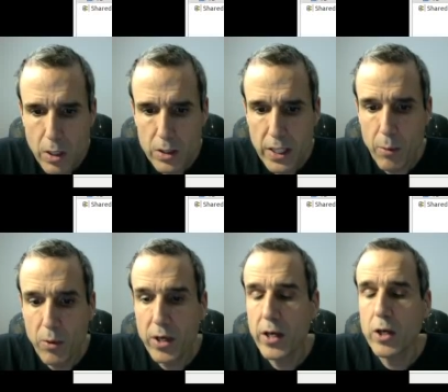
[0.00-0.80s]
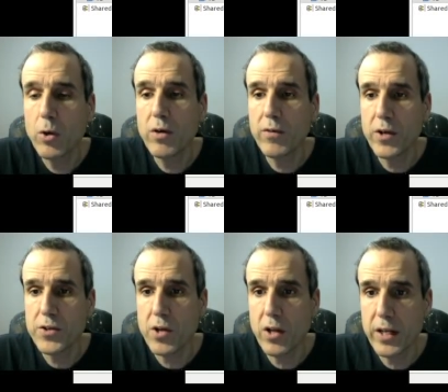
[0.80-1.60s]
Okay, we're going to go over
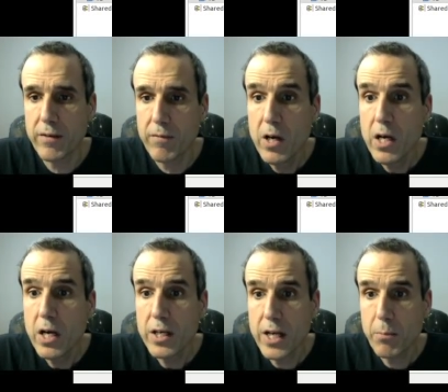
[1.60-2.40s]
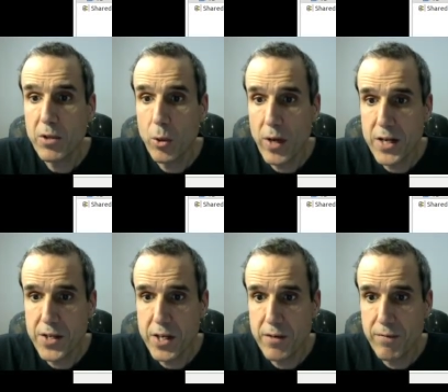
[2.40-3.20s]
installing TempleOS
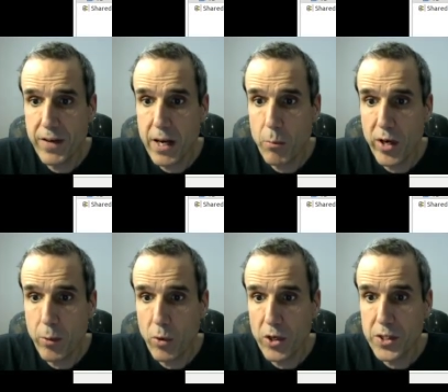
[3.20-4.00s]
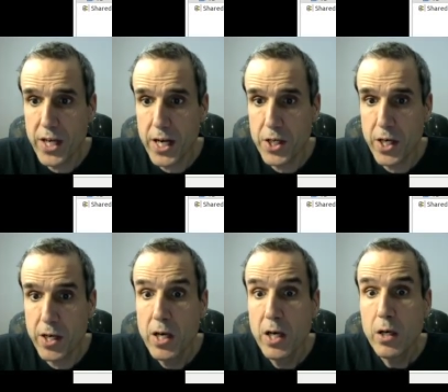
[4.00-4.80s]
into VMware Workstation,
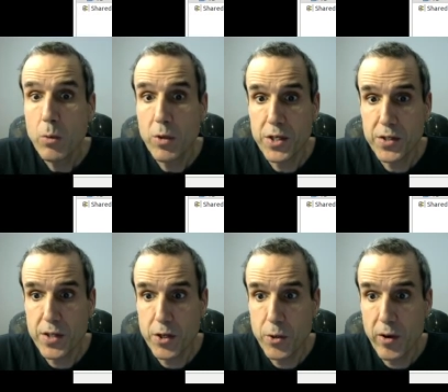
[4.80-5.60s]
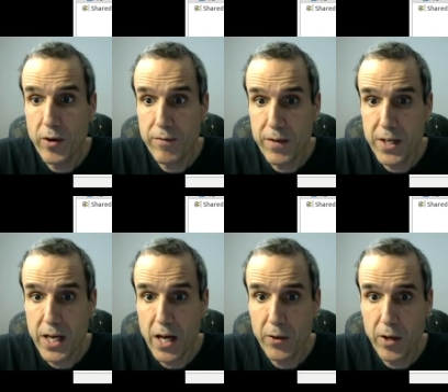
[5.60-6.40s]
which is the
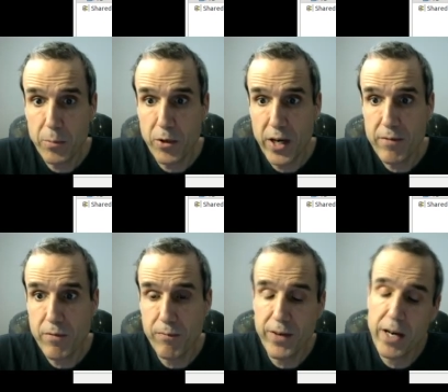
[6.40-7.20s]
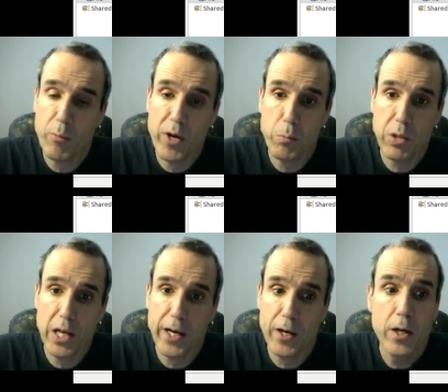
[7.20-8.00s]
$250 upgrade from VMware
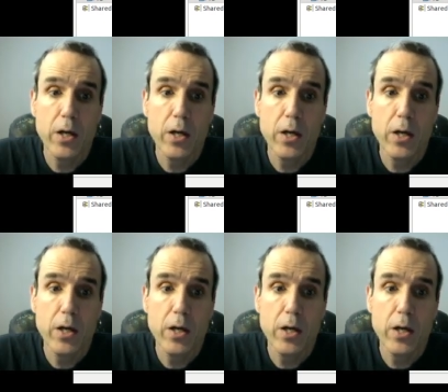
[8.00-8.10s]
Player,